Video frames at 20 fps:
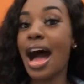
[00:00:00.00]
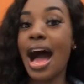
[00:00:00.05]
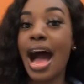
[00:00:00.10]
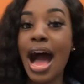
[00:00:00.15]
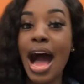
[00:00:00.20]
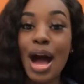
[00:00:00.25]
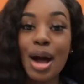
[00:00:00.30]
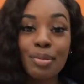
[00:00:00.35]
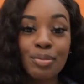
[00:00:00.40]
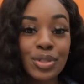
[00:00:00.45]

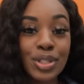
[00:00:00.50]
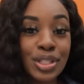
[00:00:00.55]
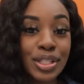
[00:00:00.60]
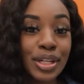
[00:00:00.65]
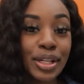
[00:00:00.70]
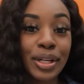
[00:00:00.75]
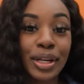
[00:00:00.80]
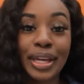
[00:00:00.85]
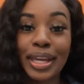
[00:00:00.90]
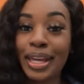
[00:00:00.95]
I'm just
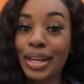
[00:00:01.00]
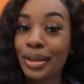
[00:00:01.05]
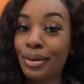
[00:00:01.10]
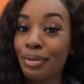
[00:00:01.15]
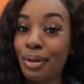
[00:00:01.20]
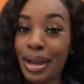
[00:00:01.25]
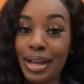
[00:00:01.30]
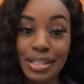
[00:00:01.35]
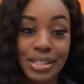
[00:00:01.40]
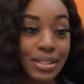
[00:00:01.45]
gonna get
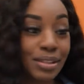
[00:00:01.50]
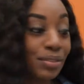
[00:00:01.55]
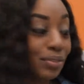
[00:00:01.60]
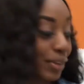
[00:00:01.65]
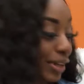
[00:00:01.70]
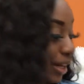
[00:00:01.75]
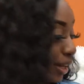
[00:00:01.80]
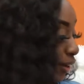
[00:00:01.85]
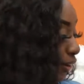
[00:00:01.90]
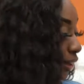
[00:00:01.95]
right into the
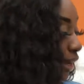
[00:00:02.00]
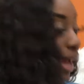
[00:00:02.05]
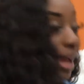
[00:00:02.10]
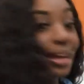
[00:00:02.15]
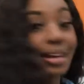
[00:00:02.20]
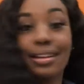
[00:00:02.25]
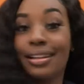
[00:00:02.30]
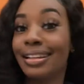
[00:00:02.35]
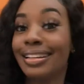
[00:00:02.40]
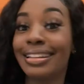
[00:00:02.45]
video. Like,
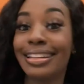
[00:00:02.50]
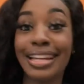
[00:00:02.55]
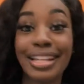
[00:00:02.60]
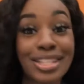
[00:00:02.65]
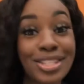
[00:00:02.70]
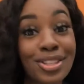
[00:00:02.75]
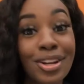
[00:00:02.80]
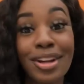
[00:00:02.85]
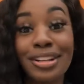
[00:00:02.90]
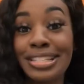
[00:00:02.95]
let's
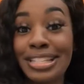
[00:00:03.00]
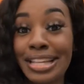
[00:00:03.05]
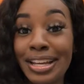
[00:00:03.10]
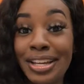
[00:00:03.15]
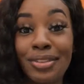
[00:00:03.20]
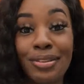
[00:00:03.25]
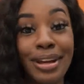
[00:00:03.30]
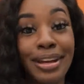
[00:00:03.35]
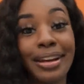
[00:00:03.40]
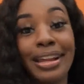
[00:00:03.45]
start
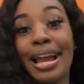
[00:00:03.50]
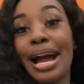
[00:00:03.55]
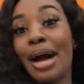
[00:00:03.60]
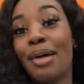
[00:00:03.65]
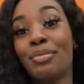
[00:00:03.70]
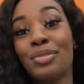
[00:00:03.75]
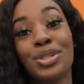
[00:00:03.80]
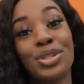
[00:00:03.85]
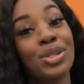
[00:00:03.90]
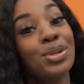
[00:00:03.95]
decorating.
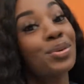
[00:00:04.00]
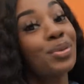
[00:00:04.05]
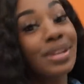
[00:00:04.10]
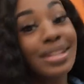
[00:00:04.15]
I'm too